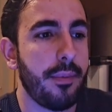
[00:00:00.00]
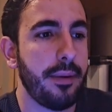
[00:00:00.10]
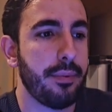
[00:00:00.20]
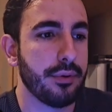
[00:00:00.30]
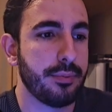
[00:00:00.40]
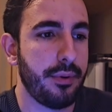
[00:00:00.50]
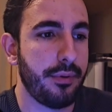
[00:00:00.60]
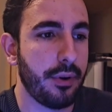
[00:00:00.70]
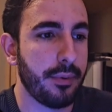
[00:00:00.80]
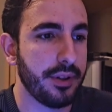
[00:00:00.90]
posts
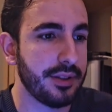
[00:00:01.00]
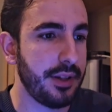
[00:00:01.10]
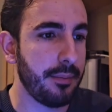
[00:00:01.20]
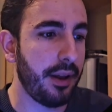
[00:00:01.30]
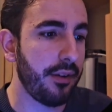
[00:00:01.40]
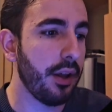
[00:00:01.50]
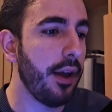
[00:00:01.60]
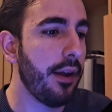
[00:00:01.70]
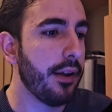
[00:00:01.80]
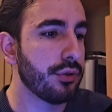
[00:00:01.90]
perform on the same level.
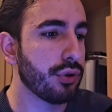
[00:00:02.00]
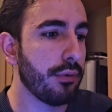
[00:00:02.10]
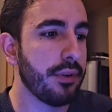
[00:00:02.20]
So for